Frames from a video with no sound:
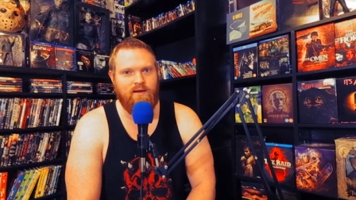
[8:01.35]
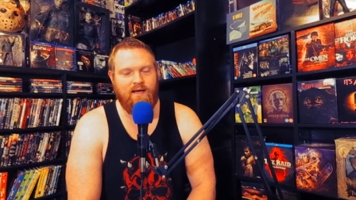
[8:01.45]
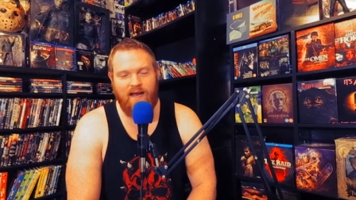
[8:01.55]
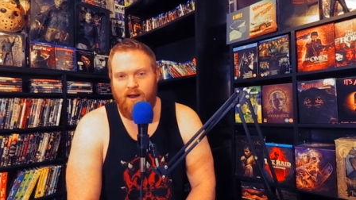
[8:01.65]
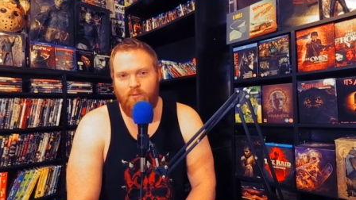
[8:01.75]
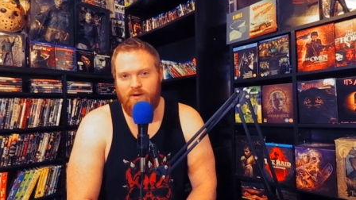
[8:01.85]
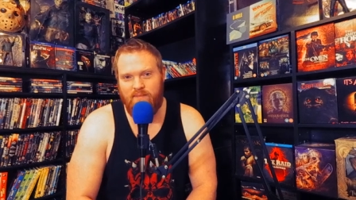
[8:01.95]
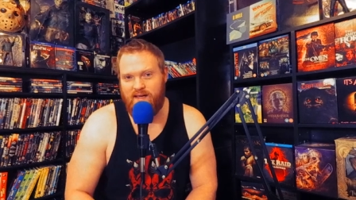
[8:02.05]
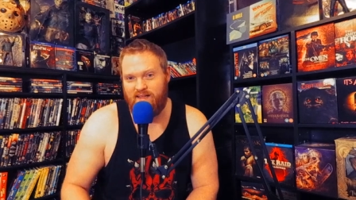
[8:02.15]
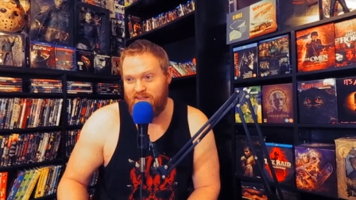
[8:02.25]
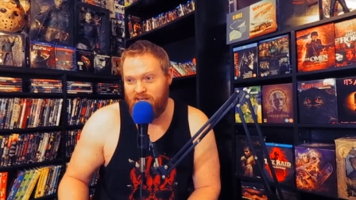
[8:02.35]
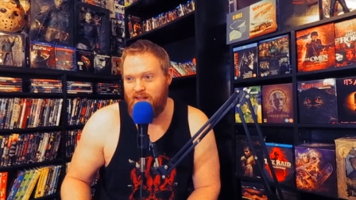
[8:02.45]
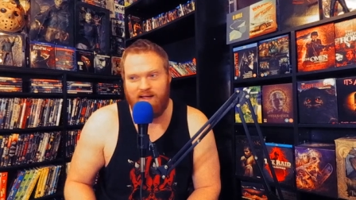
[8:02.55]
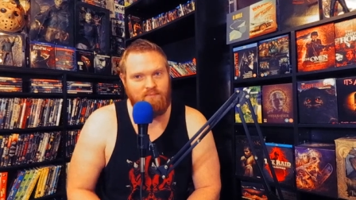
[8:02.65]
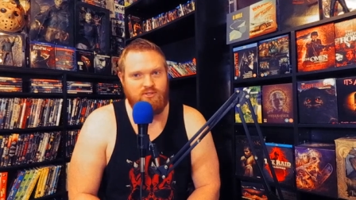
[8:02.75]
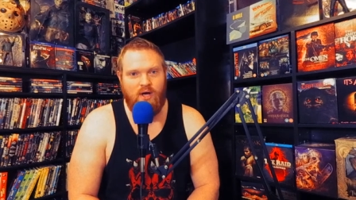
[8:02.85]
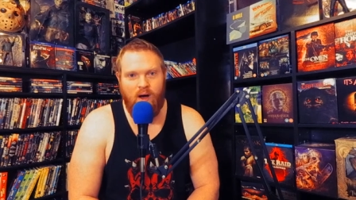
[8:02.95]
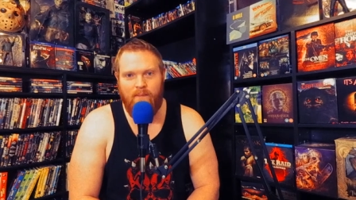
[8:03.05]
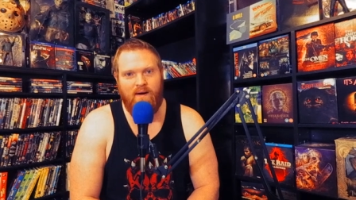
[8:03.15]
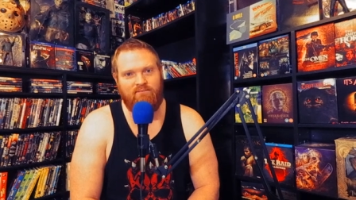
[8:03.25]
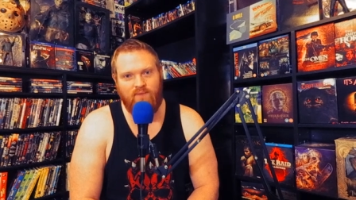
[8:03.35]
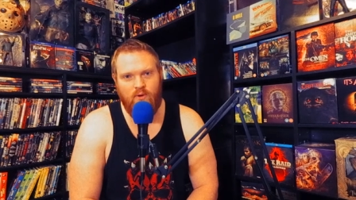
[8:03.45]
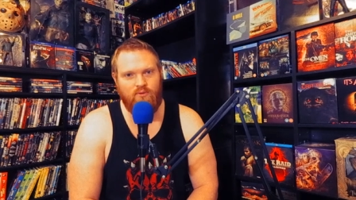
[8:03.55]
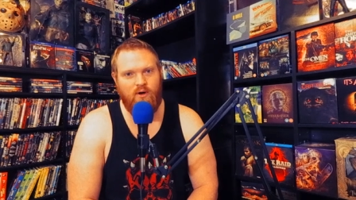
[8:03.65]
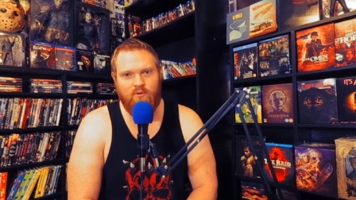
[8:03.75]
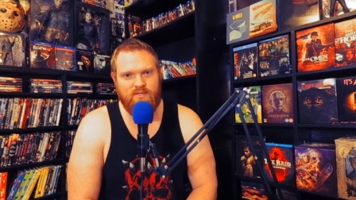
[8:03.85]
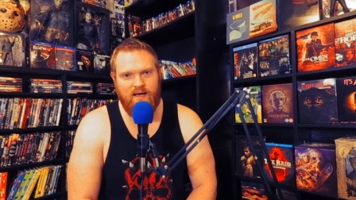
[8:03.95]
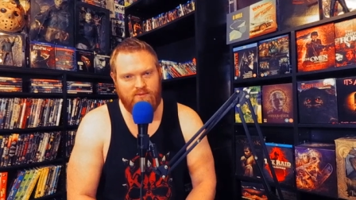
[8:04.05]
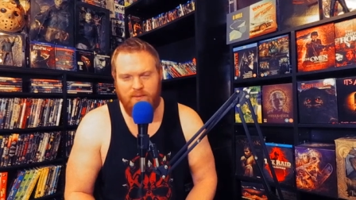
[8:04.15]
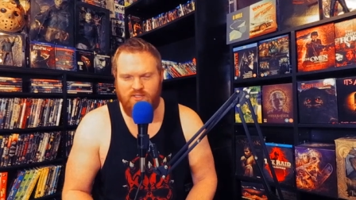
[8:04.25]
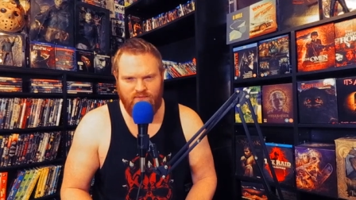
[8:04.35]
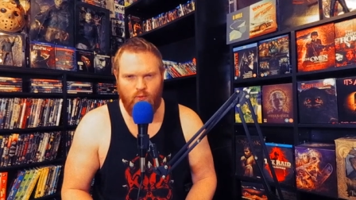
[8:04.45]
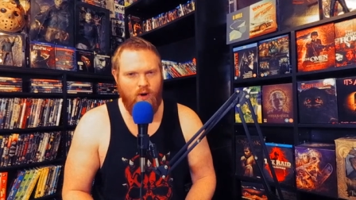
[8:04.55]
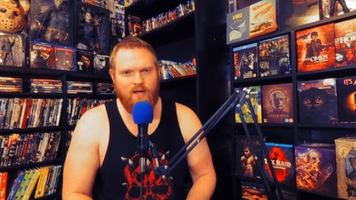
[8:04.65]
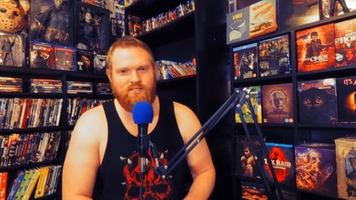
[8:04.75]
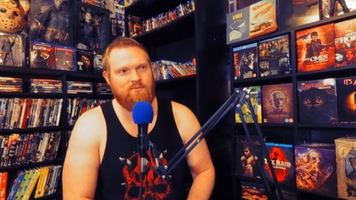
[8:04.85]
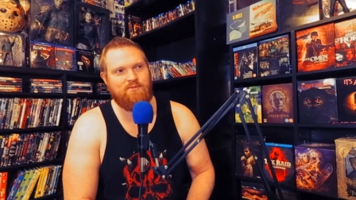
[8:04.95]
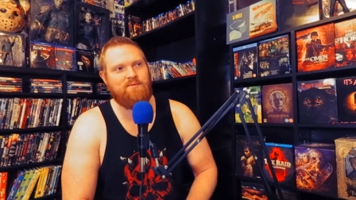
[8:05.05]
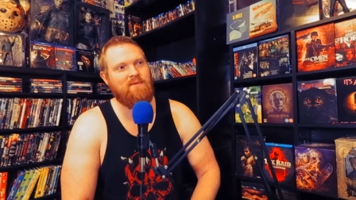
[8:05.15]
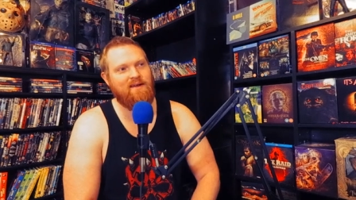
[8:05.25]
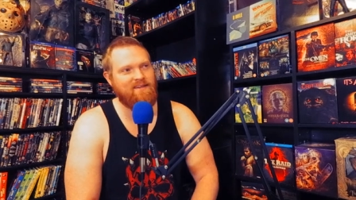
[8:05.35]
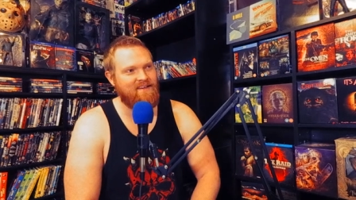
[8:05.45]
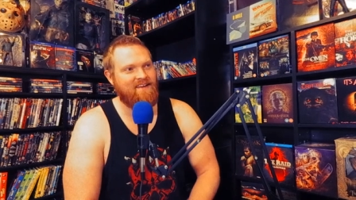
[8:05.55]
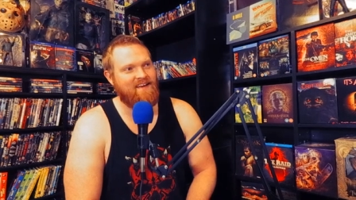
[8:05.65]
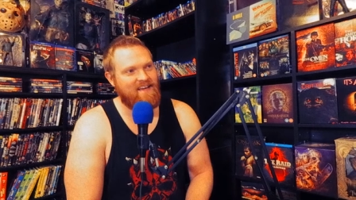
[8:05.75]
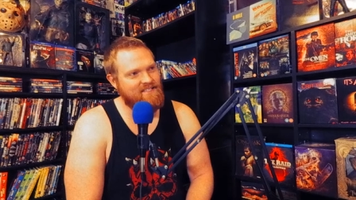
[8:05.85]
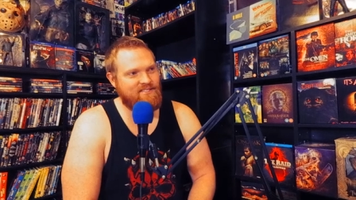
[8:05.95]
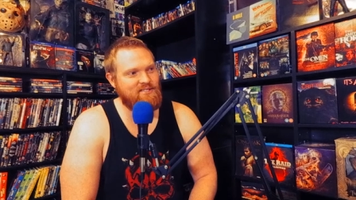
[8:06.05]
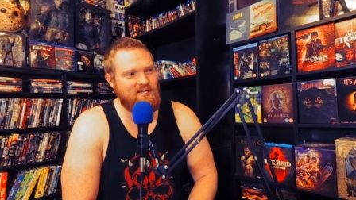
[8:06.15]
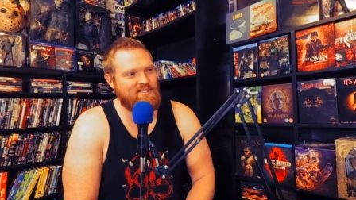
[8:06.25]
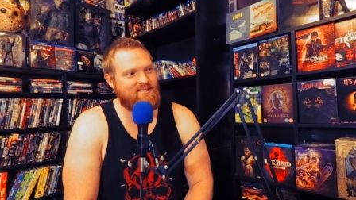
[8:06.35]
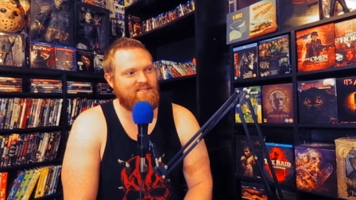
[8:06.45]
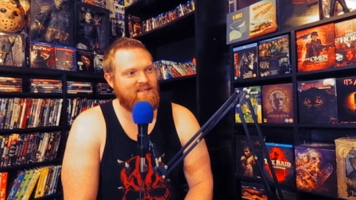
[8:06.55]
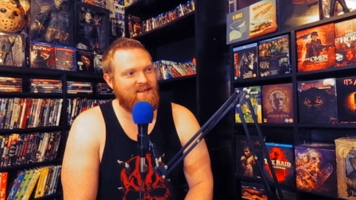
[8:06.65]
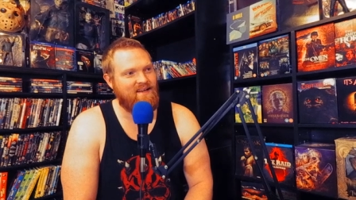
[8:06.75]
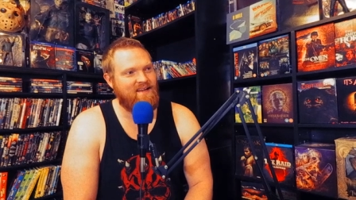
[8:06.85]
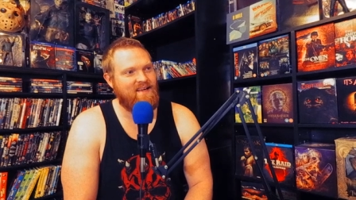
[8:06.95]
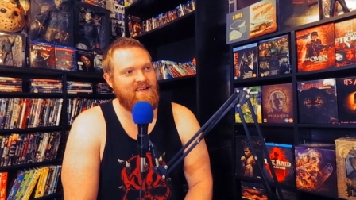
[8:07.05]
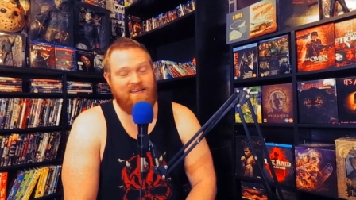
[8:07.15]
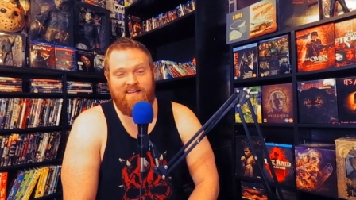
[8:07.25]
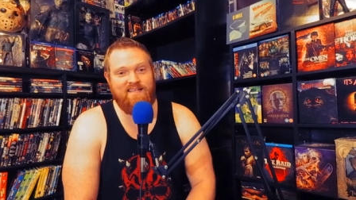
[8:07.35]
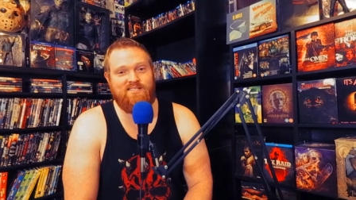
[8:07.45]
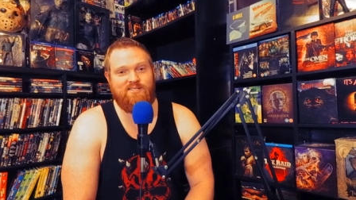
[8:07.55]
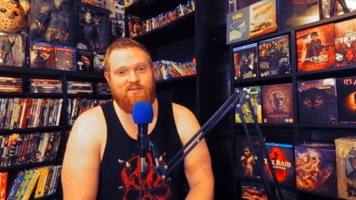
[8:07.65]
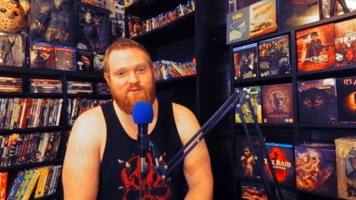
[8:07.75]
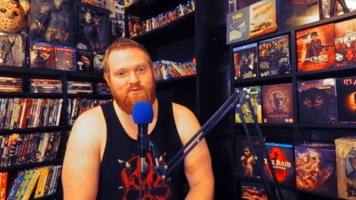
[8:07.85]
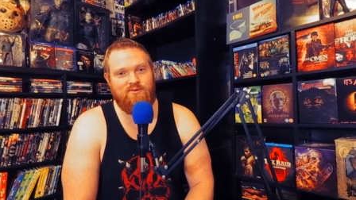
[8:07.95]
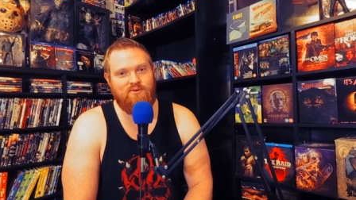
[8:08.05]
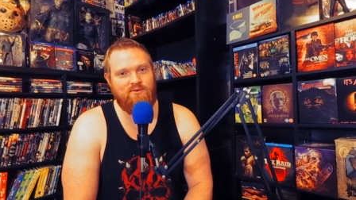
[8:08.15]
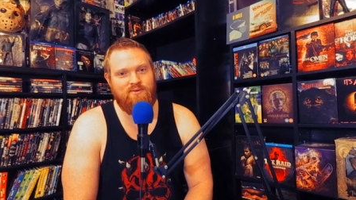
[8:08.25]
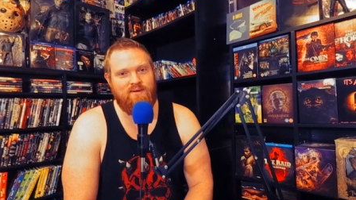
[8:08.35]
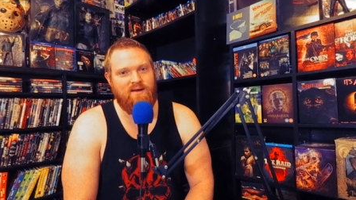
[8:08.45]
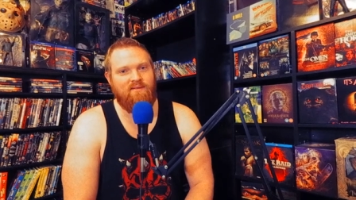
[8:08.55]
And I don't want to make it look like I'm just on my phone the whole time, especially if you're watching it with somebody. It's just, it gets to you, dude.